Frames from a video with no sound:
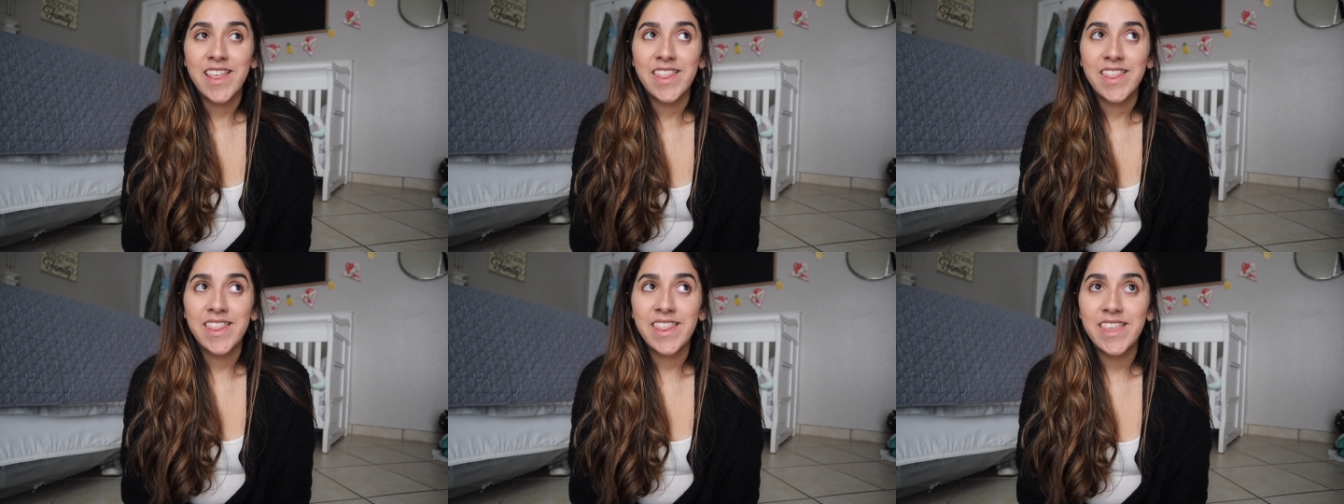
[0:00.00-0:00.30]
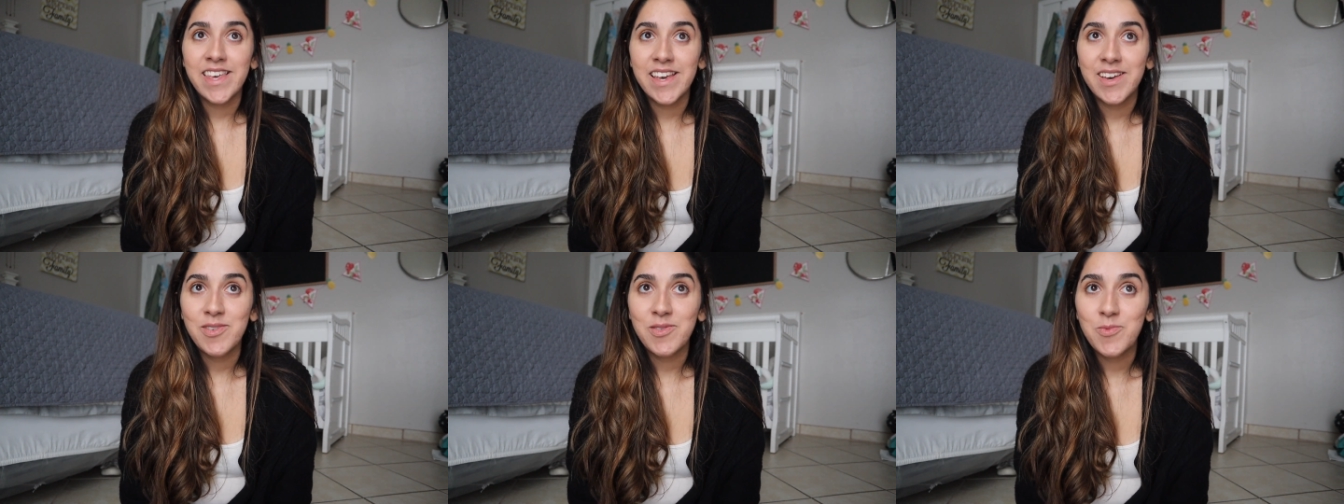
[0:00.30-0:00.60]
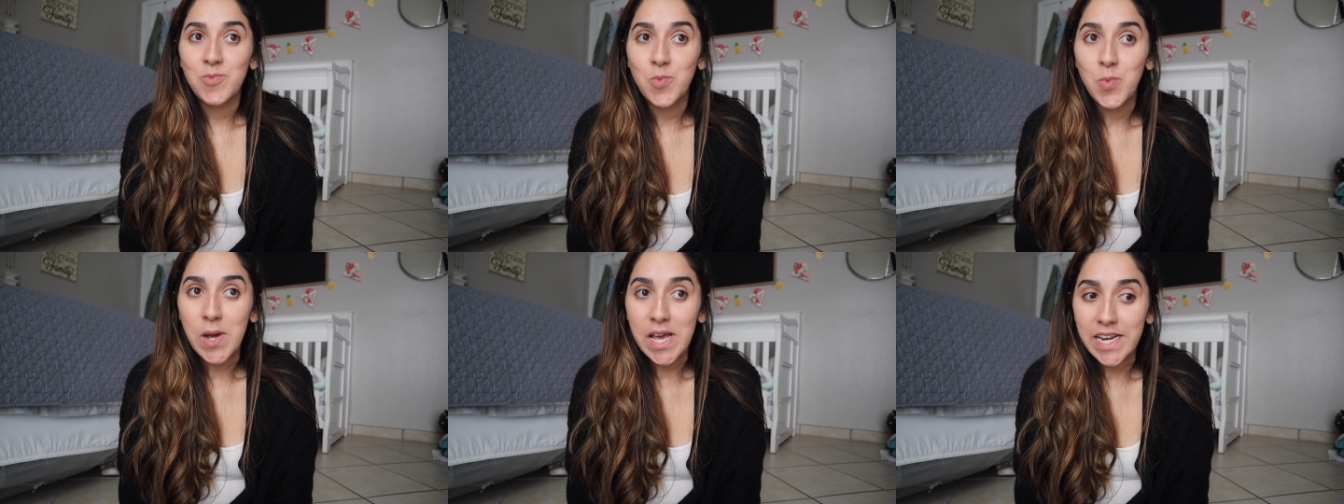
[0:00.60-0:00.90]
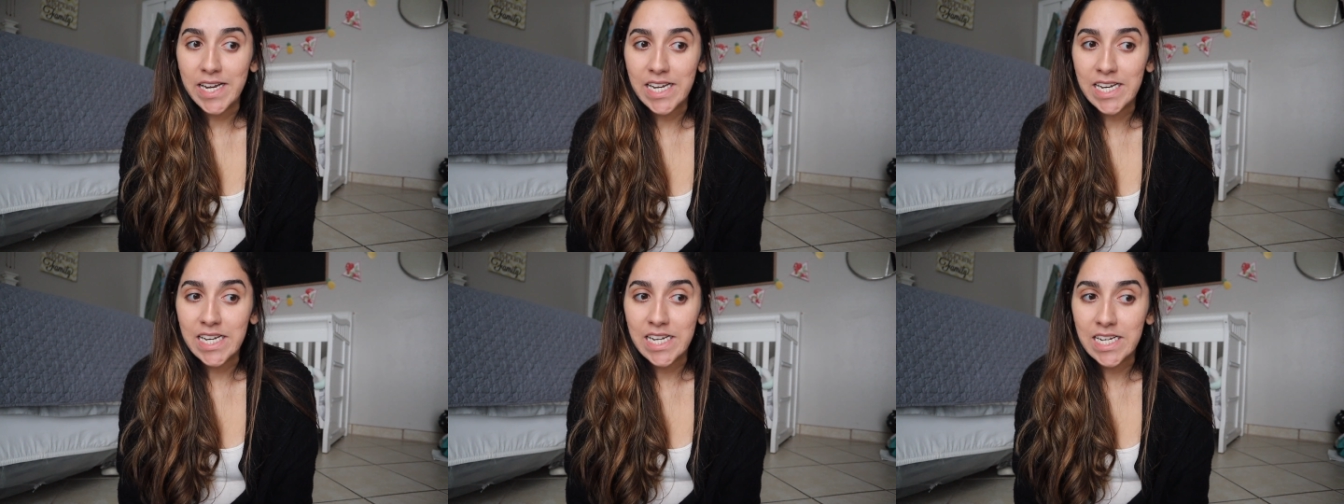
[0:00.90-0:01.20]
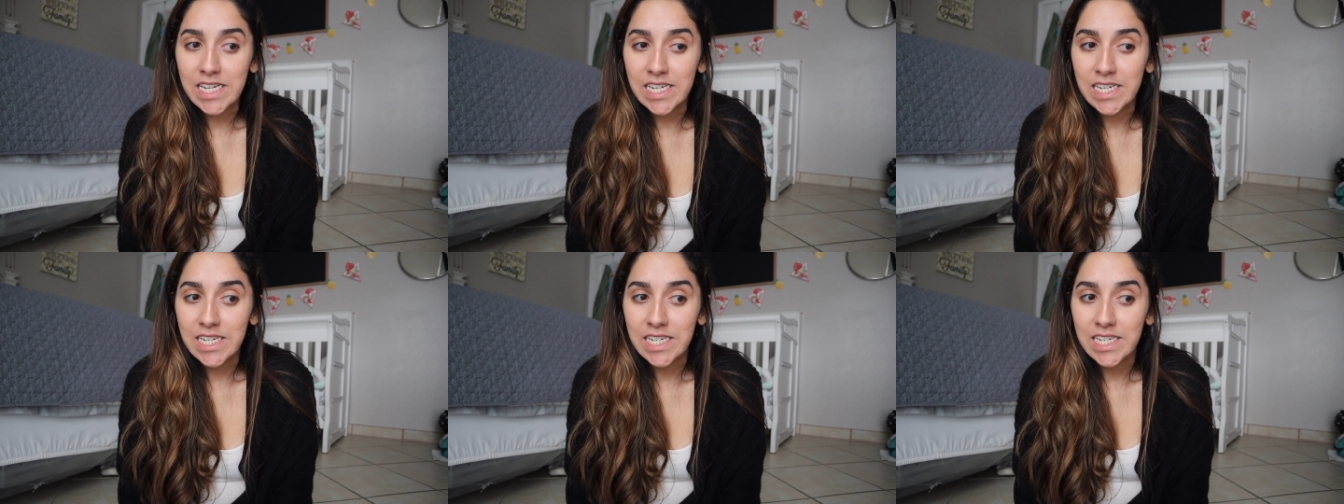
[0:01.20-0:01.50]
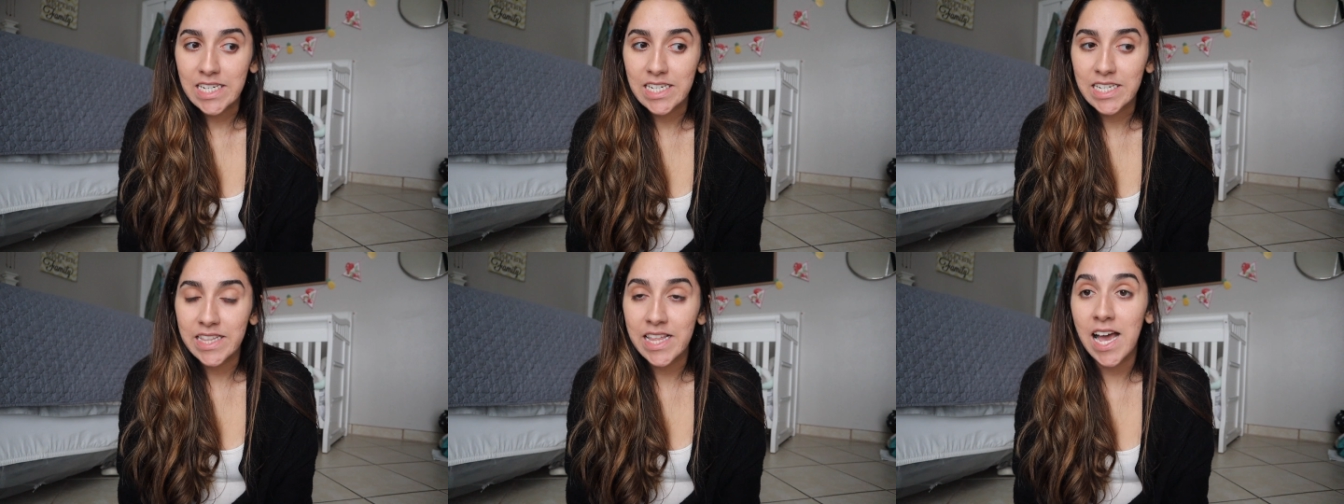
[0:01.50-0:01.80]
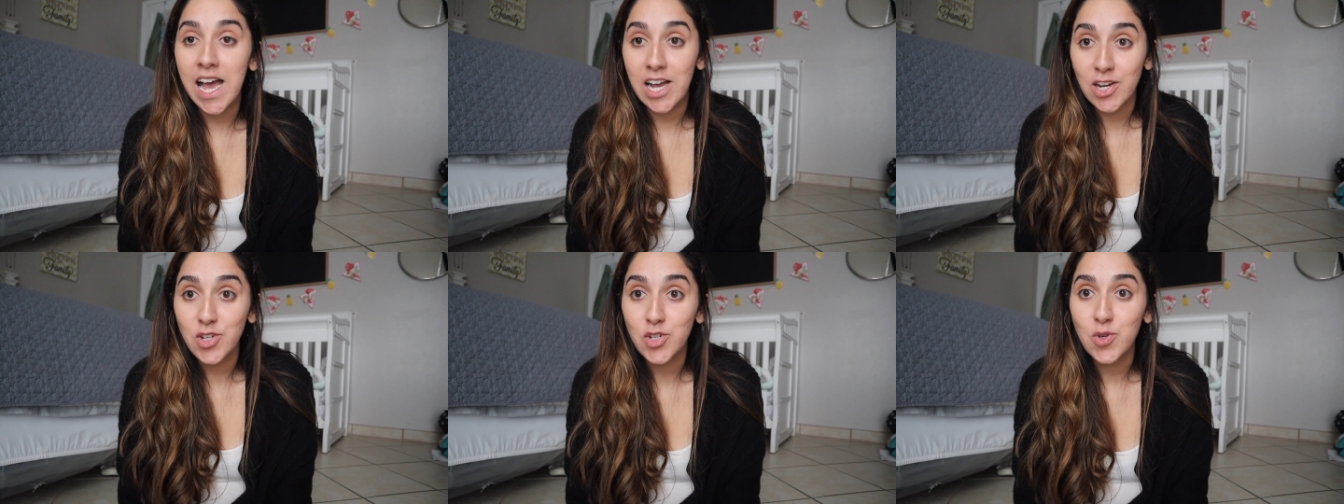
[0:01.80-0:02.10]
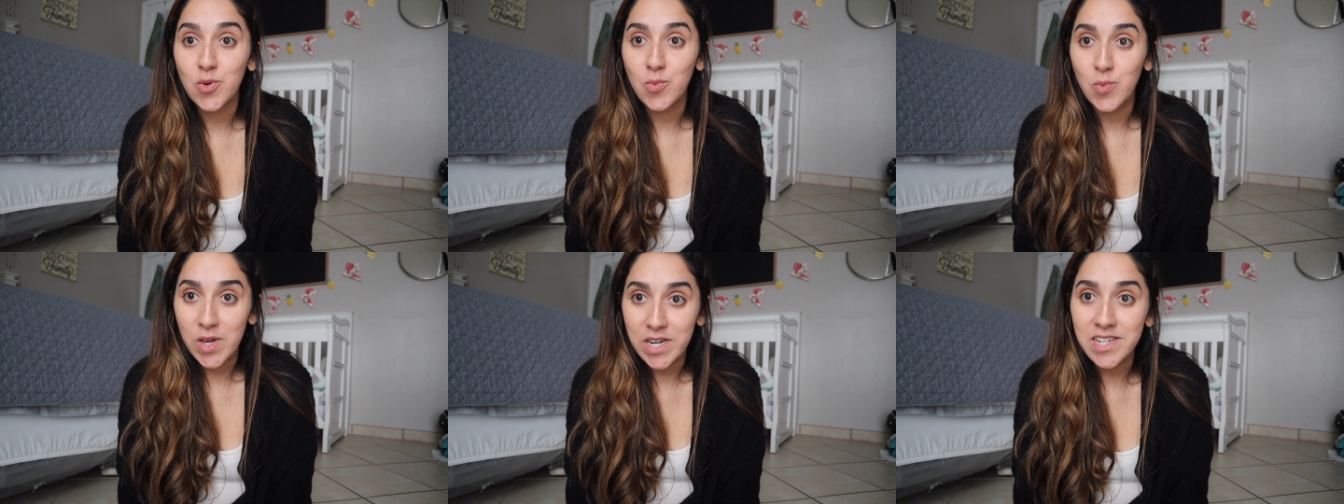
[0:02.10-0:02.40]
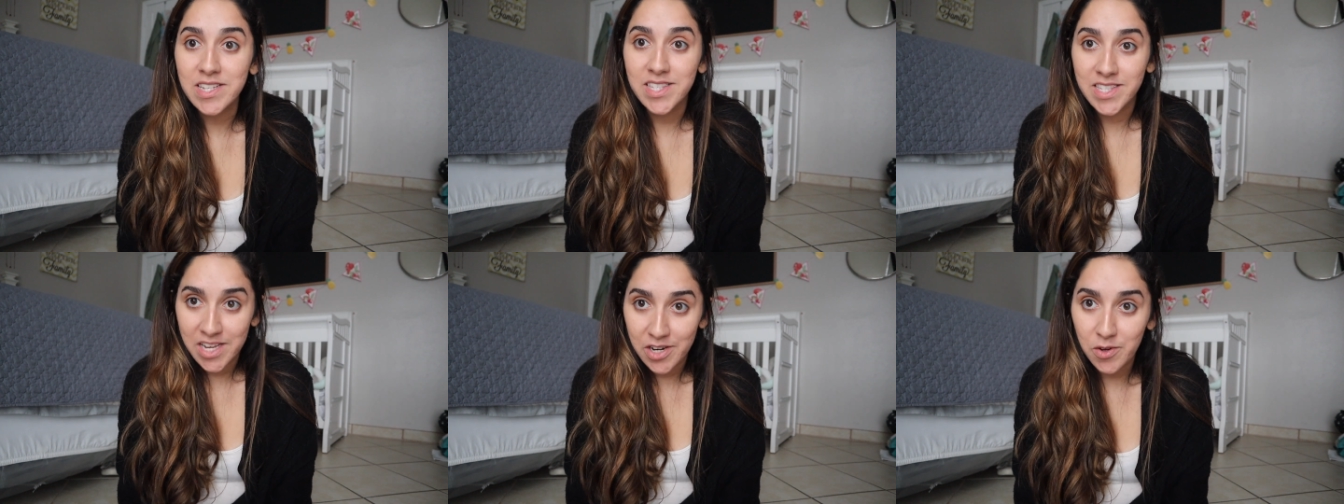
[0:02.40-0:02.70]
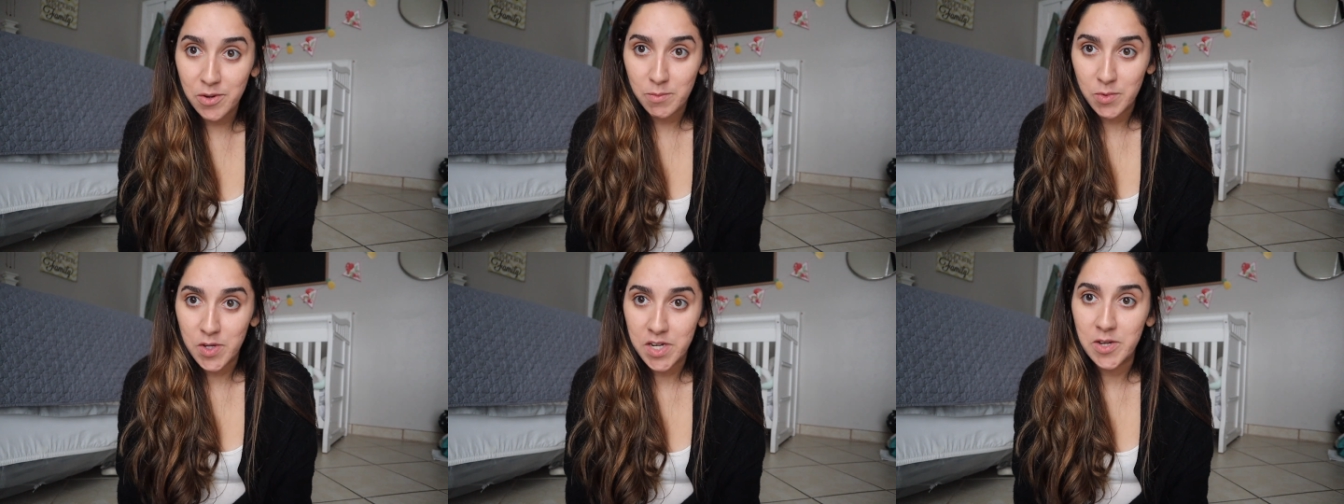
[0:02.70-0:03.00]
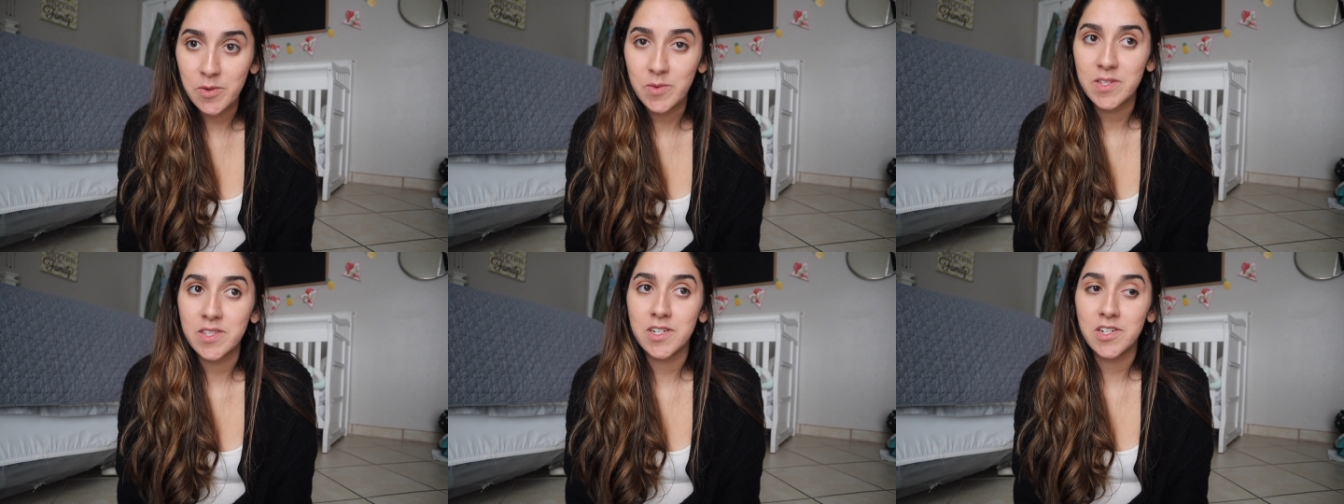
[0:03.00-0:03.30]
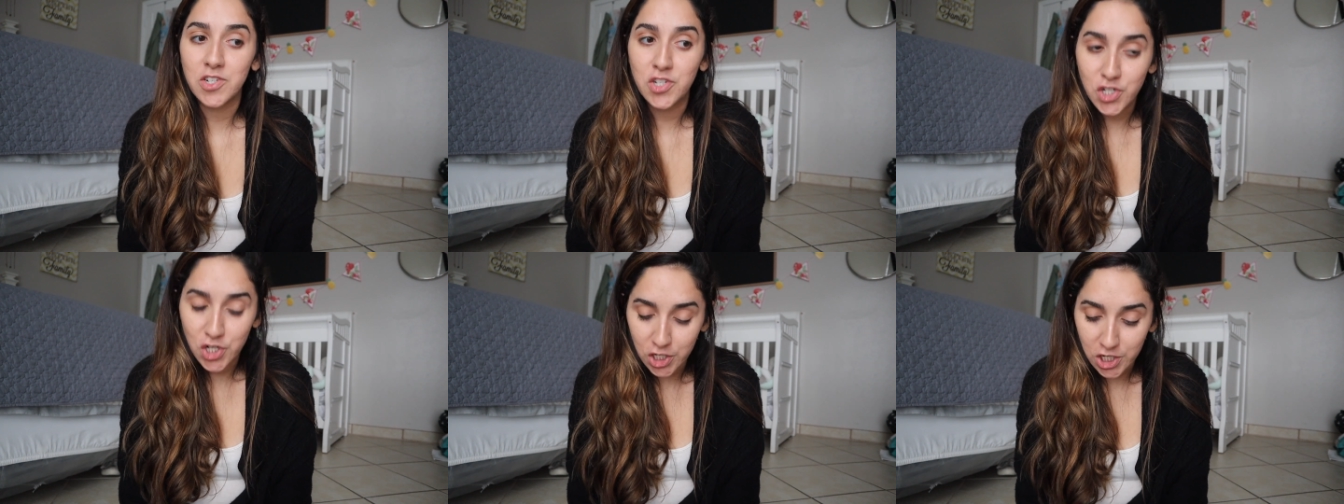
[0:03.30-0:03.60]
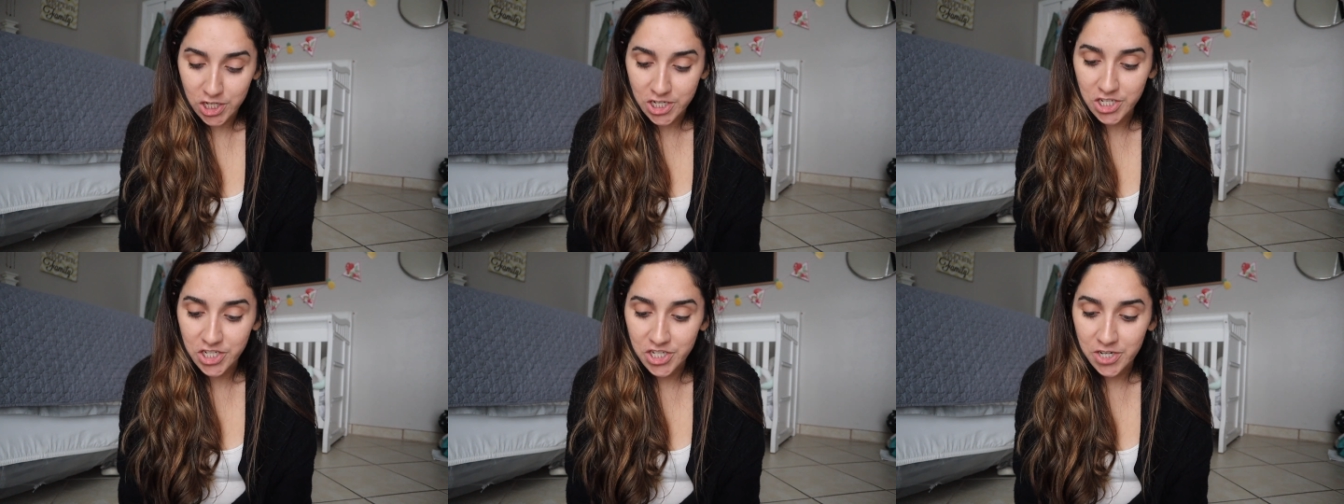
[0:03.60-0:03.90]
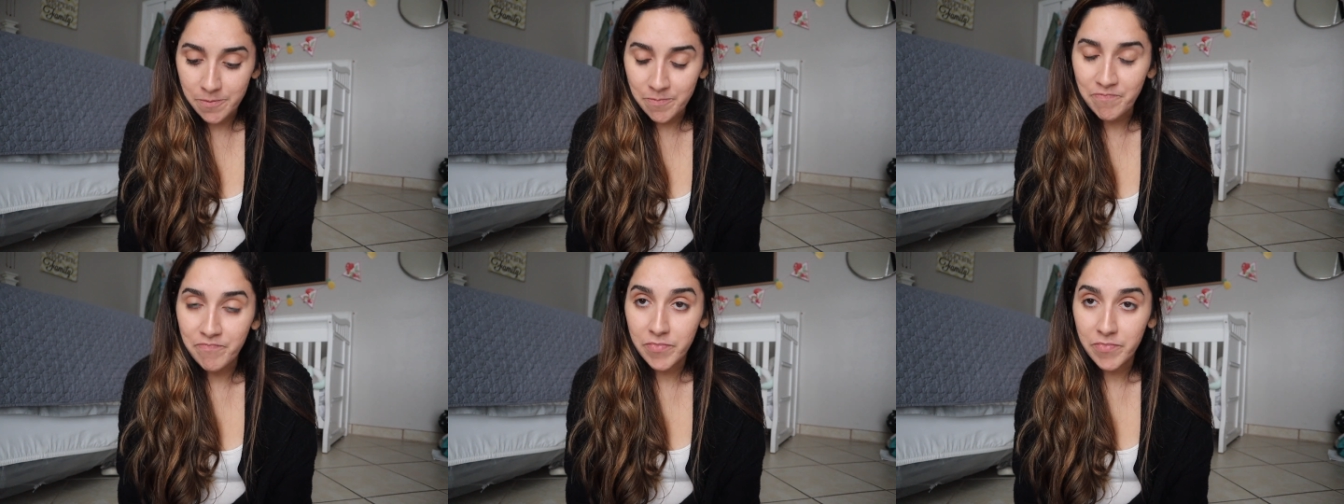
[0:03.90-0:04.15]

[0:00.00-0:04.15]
The wedding, the actual wedding ceremony was at a church,